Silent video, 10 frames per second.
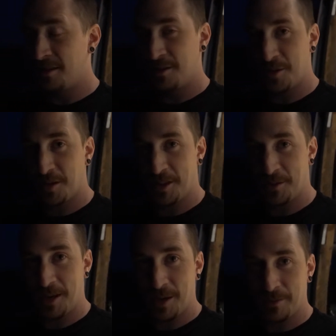I'll try and get it
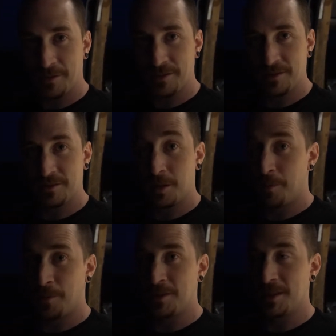on camera, no
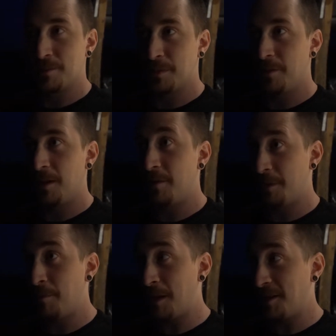promises, but if
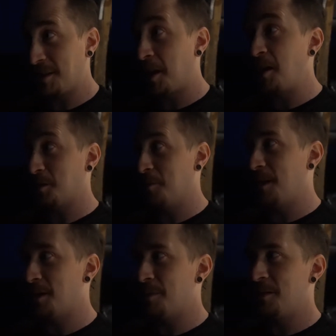they manage to light it all
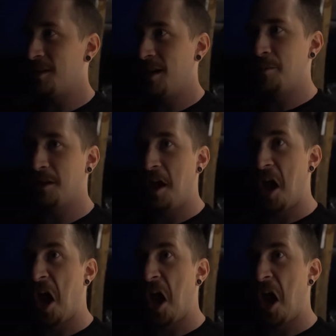up, I'll be like,